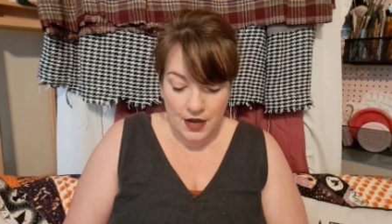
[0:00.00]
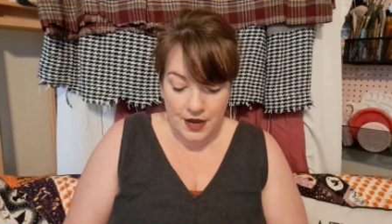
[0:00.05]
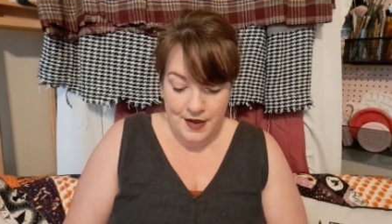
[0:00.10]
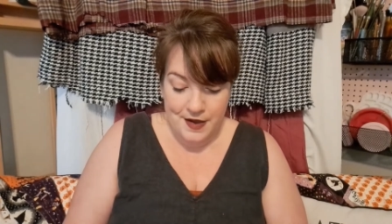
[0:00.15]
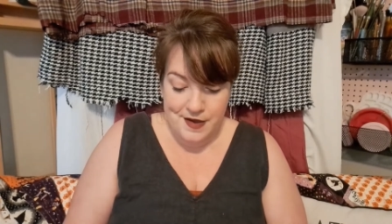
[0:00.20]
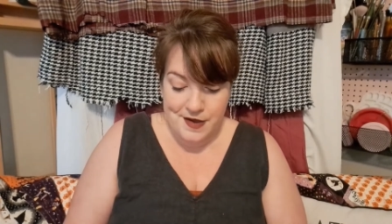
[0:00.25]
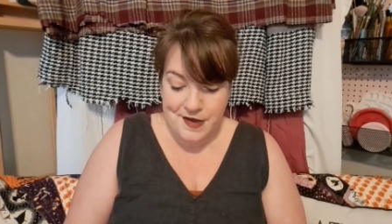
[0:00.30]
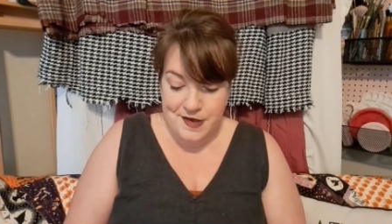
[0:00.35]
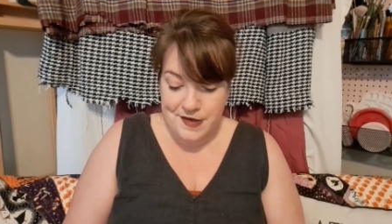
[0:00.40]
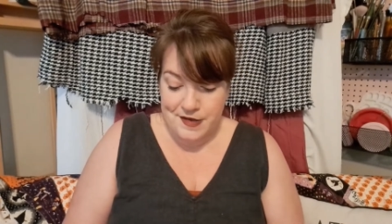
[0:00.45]

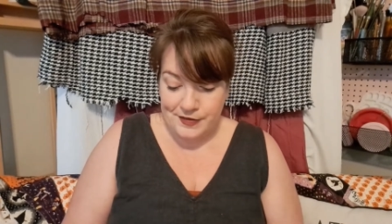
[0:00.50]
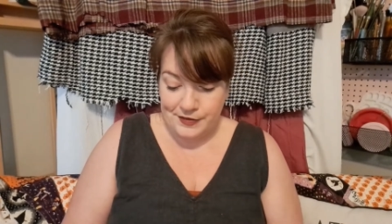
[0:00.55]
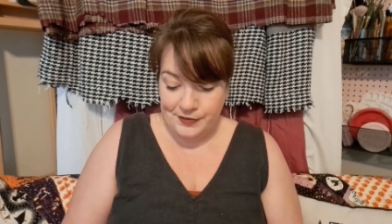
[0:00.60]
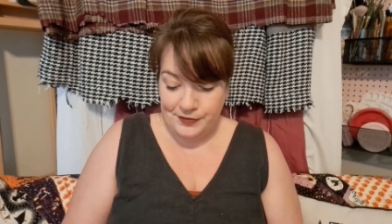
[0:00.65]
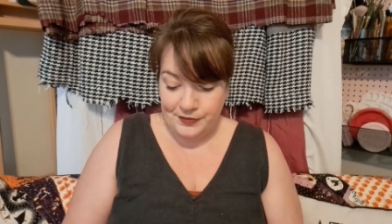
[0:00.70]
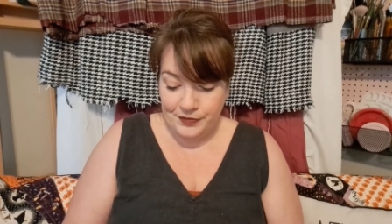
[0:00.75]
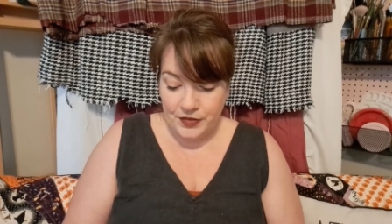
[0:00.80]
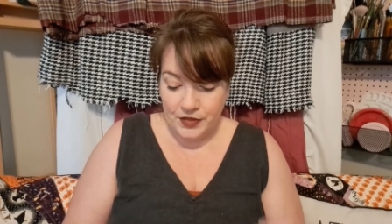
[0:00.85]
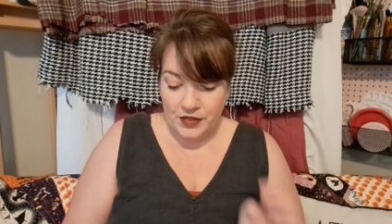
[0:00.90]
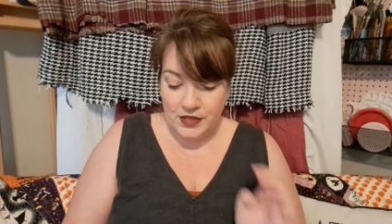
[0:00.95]

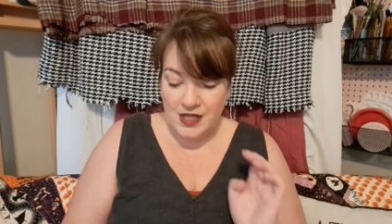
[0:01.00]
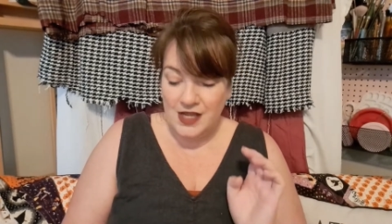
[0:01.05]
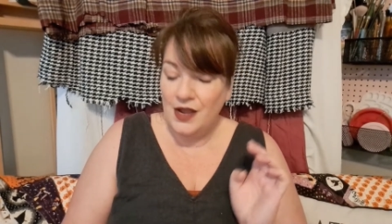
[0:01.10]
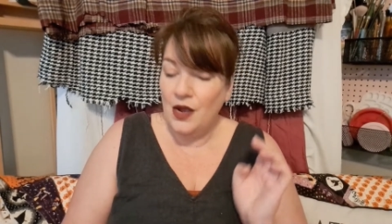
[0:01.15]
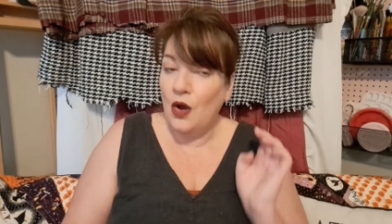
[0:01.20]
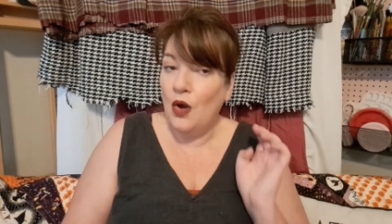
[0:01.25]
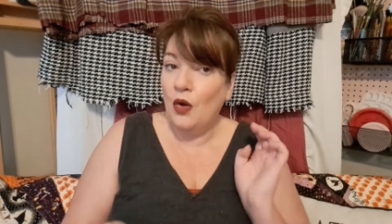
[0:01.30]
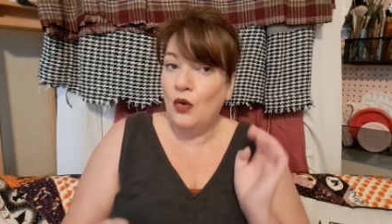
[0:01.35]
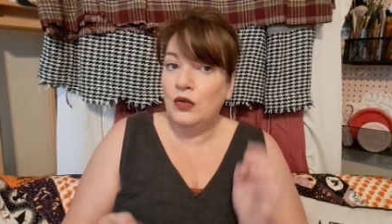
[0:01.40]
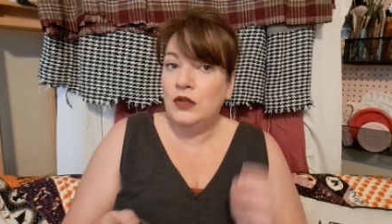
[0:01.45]
The
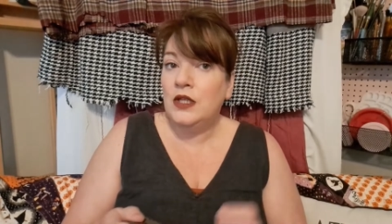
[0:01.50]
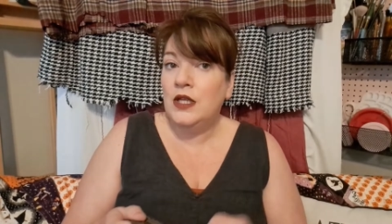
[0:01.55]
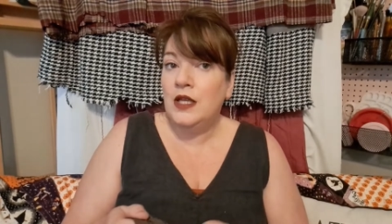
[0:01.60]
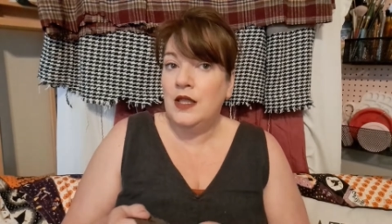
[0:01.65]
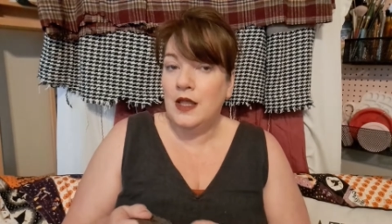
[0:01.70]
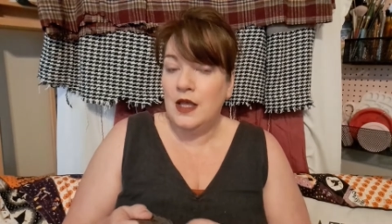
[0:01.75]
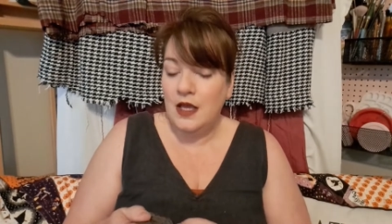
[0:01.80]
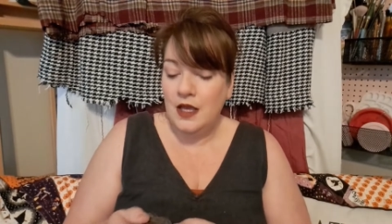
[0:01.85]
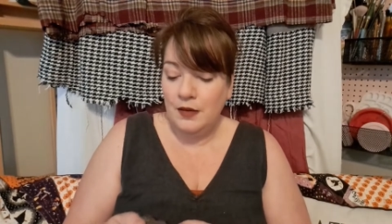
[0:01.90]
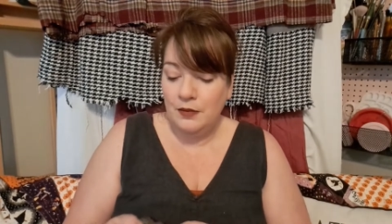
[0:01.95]
only
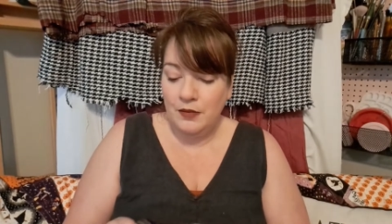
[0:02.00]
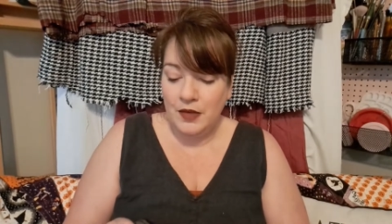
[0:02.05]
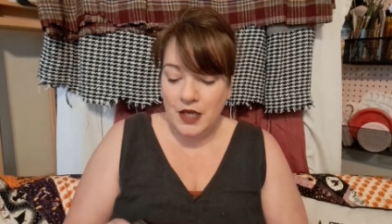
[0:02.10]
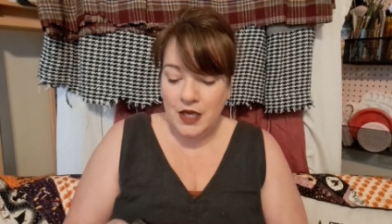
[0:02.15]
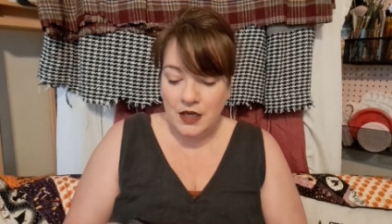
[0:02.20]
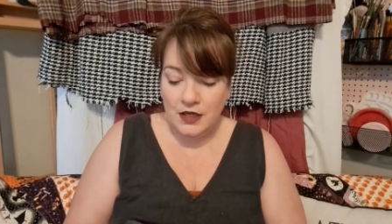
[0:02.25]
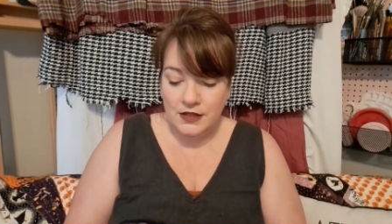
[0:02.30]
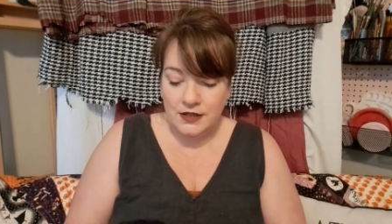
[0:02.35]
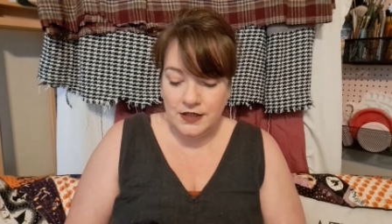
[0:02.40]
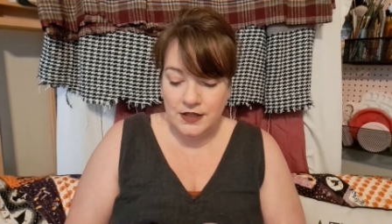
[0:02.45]
thing,
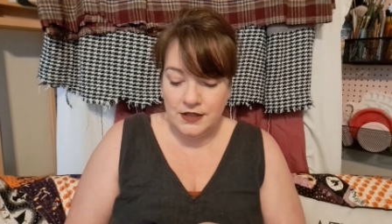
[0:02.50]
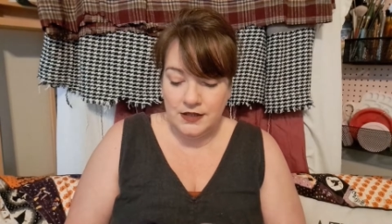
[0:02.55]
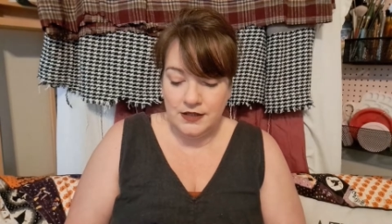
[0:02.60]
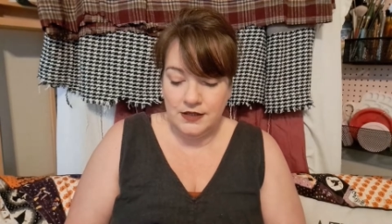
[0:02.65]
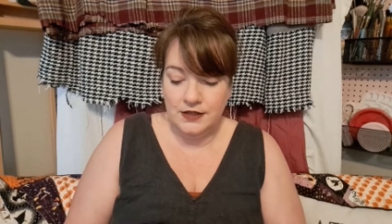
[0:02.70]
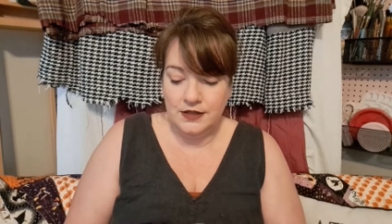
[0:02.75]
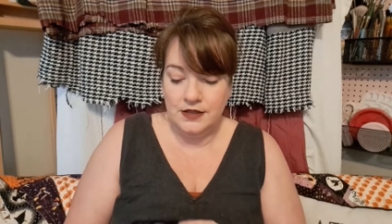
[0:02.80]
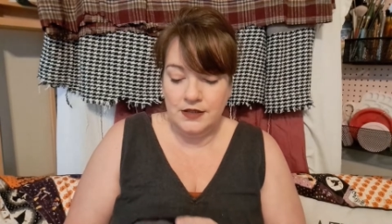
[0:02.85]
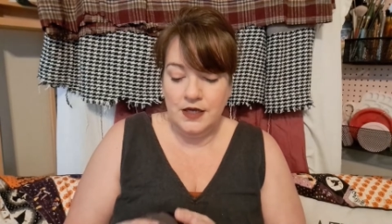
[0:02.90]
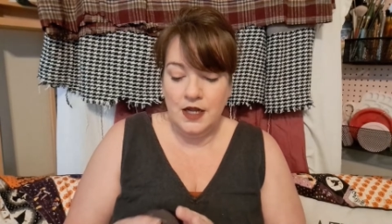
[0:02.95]
because this
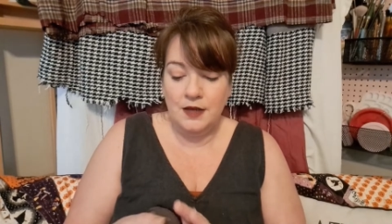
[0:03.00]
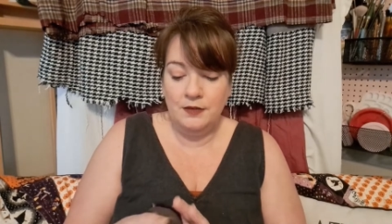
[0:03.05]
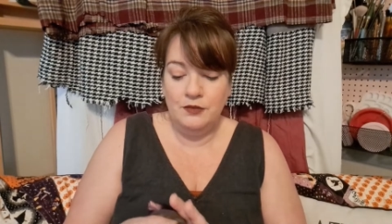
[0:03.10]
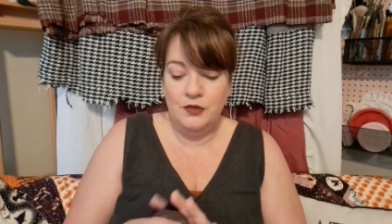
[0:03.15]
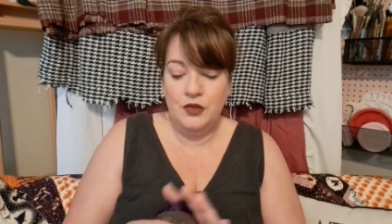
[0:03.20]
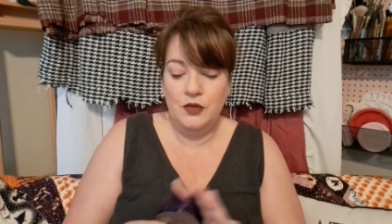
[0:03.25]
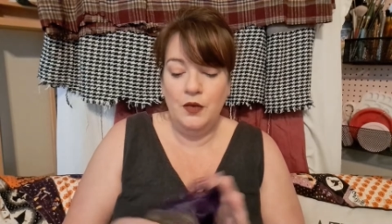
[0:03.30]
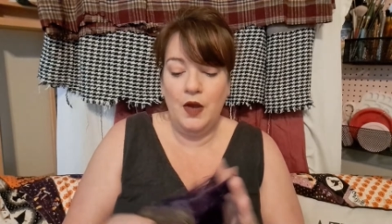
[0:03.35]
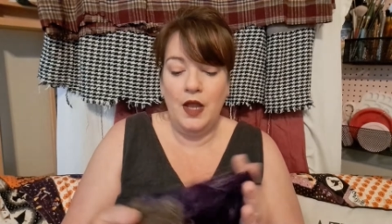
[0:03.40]
is an updo,